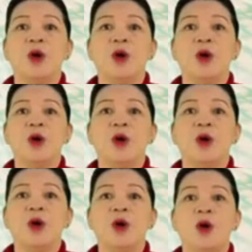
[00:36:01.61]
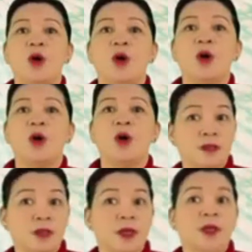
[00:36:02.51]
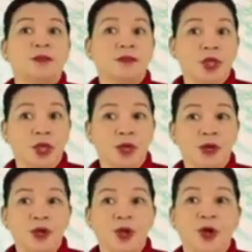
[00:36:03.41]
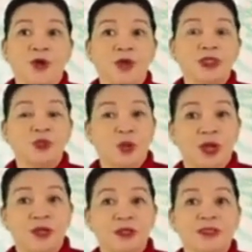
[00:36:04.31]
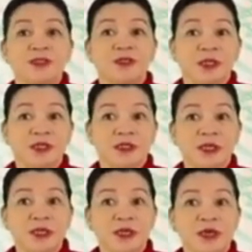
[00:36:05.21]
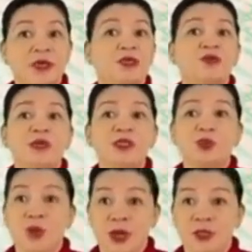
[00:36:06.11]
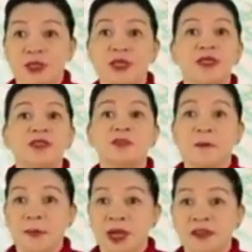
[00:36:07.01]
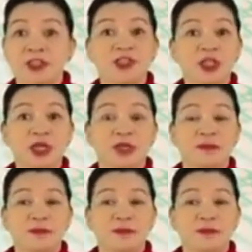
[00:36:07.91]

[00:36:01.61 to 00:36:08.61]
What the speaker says: Question number one. Tell which one is dressing and which one is bandaging.